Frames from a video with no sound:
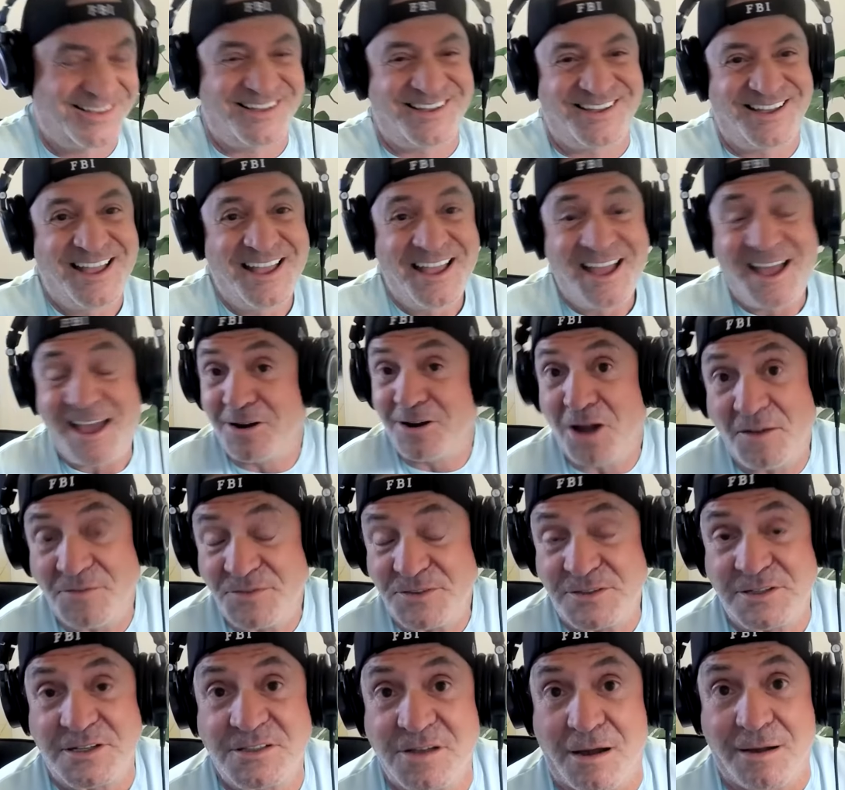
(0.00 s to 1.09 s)
I
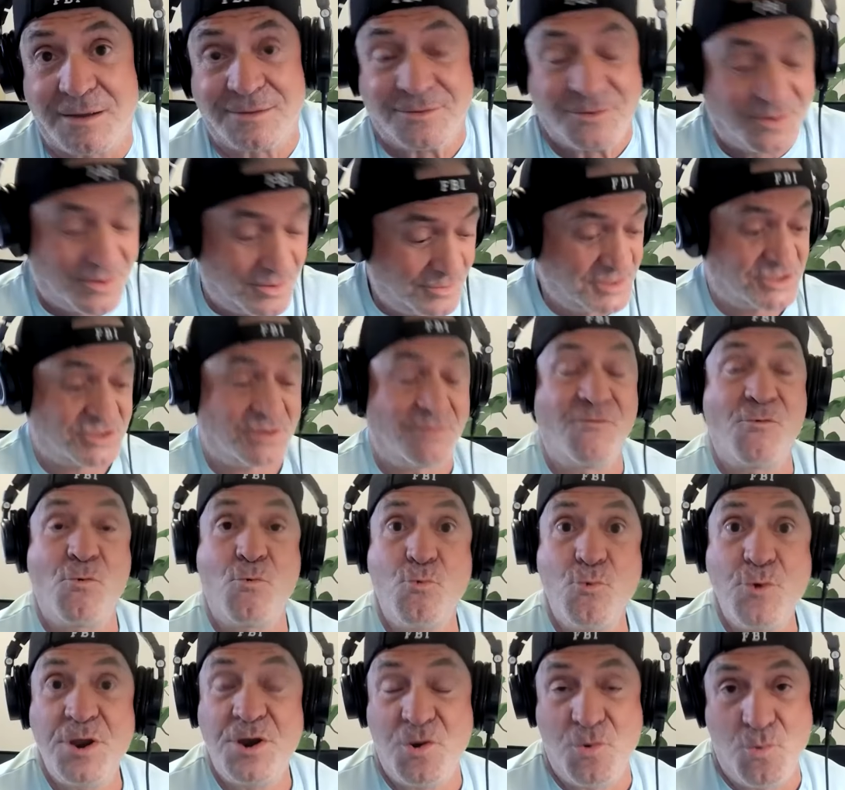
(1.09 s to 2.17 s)
love TikTok. Now, there is some
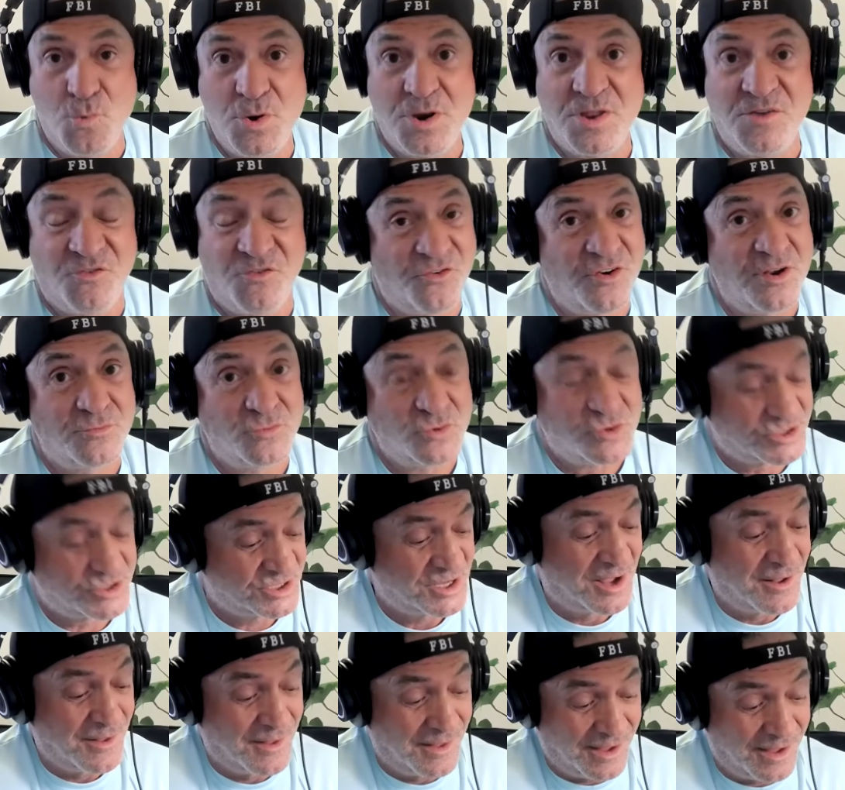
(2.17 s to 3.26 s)
really, really
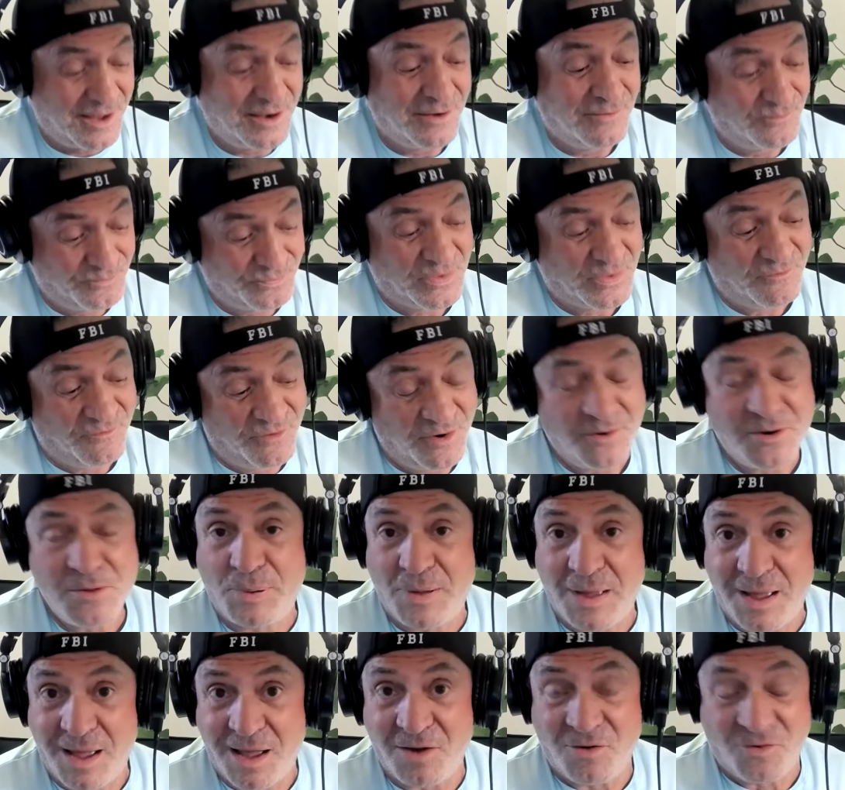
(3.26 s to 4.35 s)
famous and very
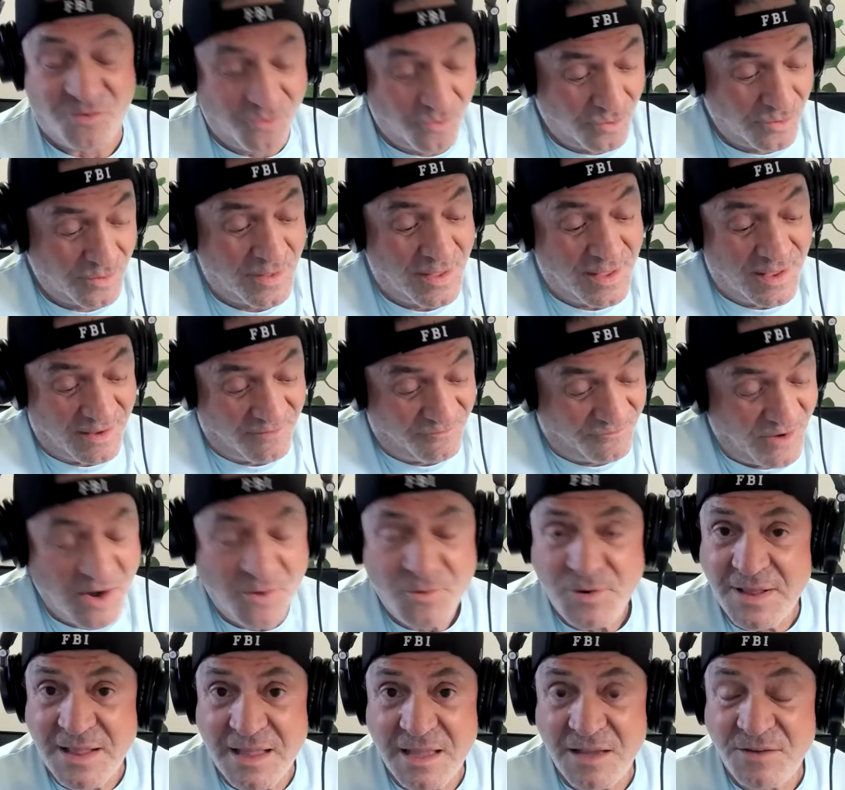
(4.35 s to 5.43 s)
powerful,
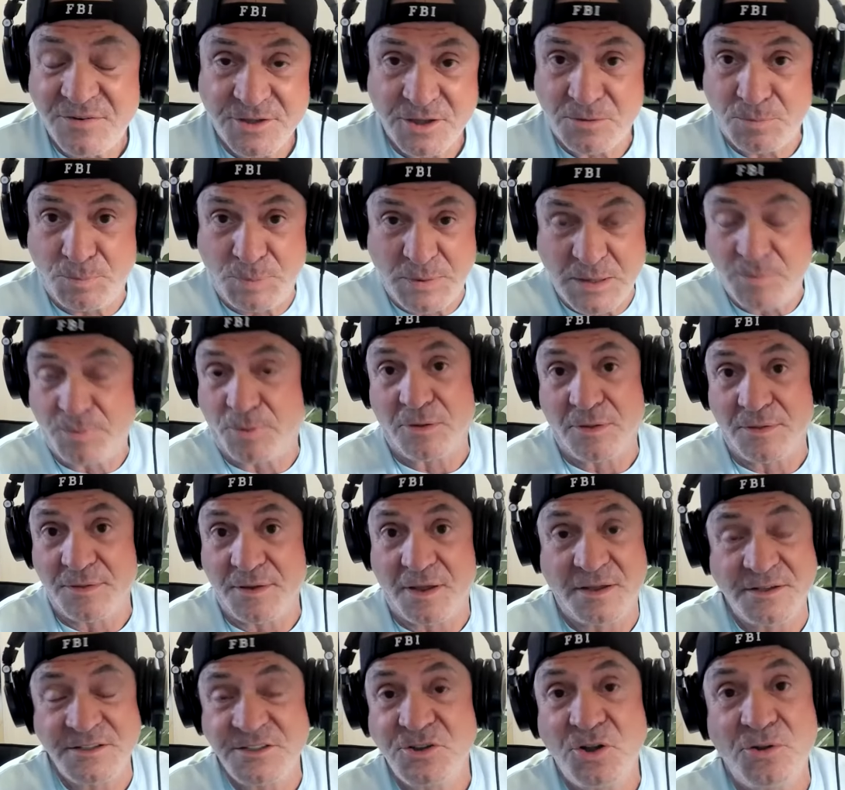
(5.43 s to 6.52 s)
very gifted people out
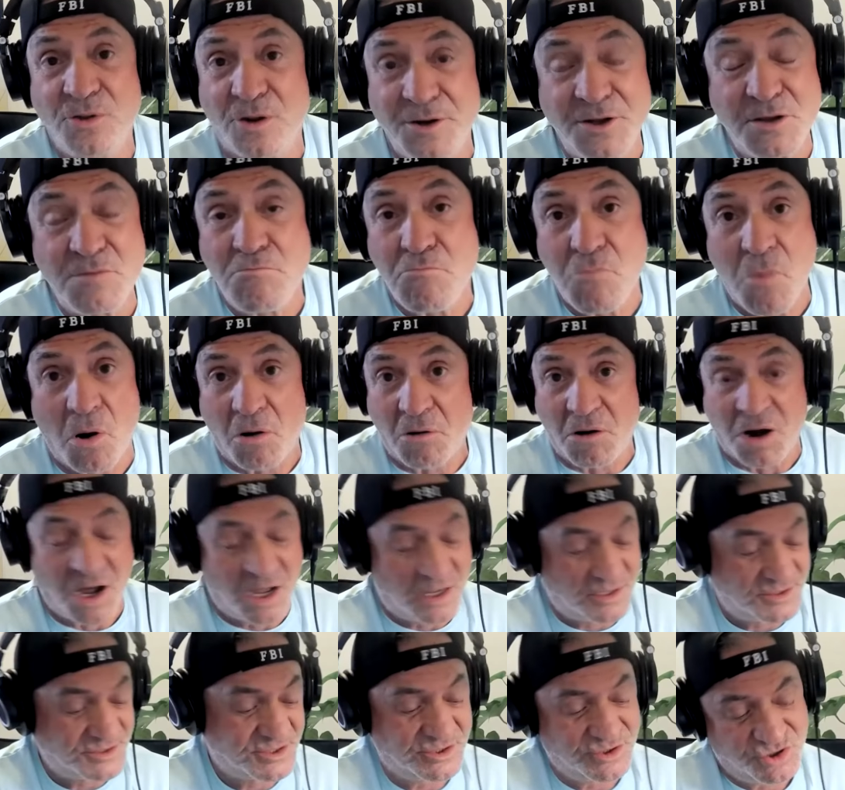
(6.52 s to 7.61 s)
there. It's not only
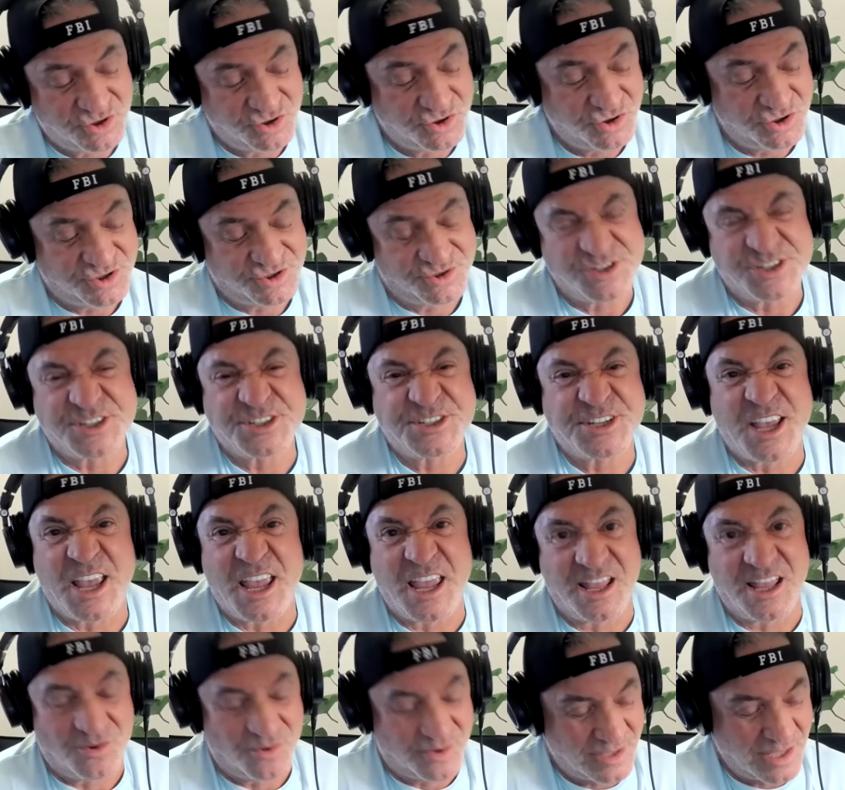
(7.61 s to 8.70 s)
morons, it's just a
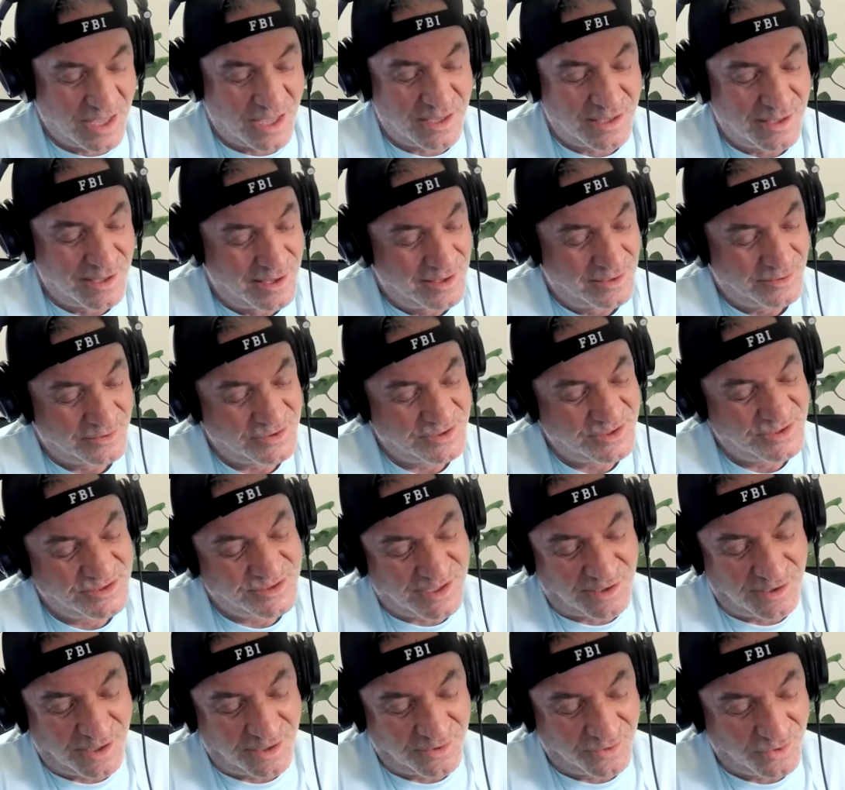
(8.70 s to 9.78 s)
saying, okay?
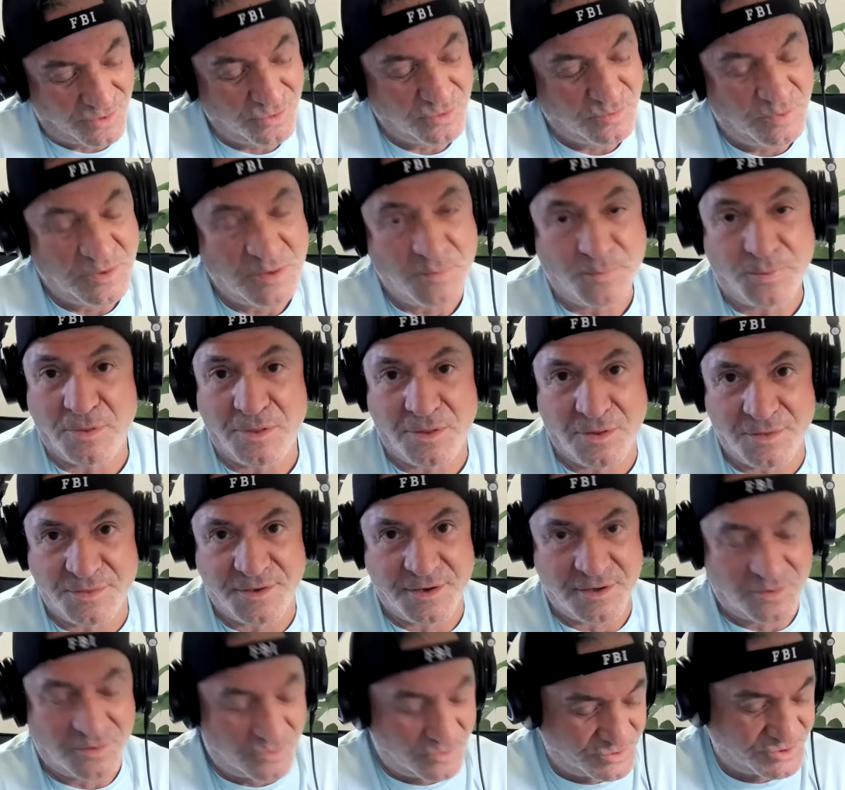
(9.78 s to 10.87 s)
There's a lot of good people out
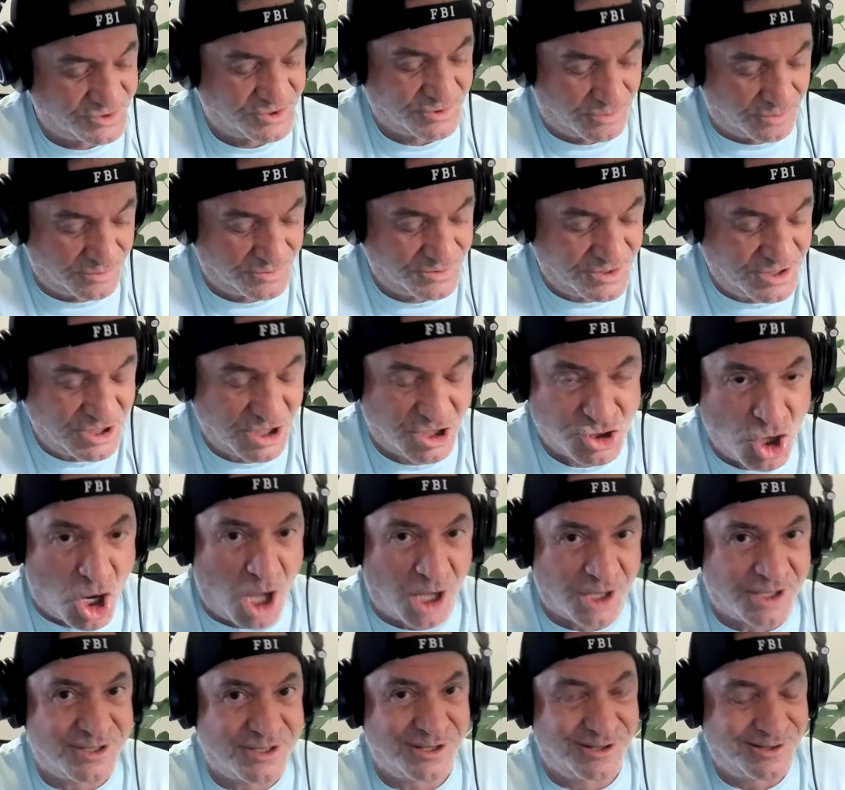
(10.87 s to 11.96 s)
there also on
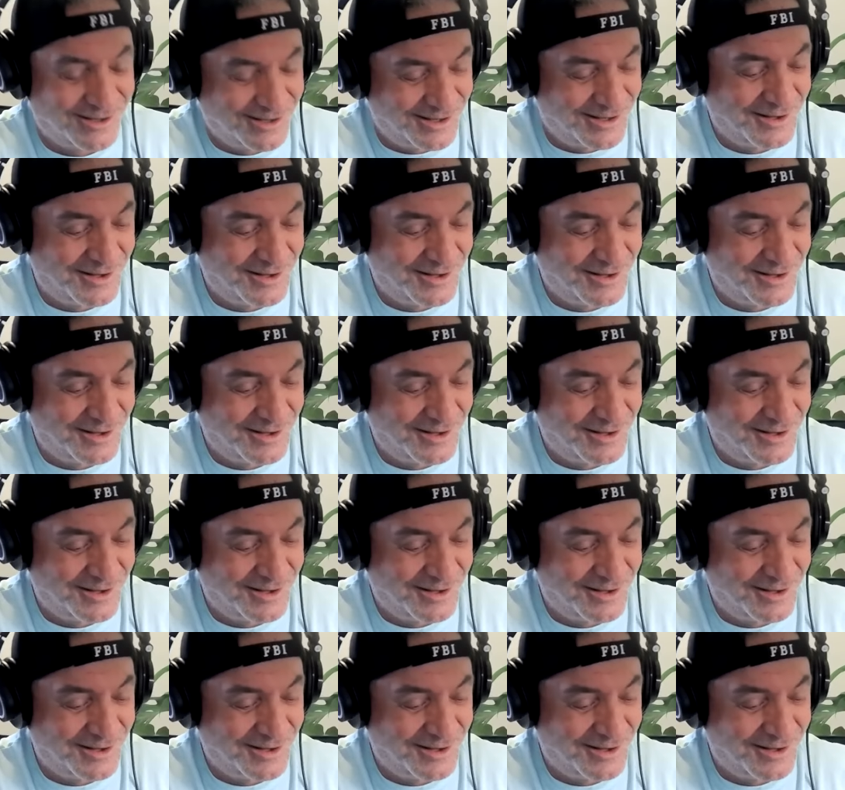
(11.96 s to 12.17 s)
TikTok.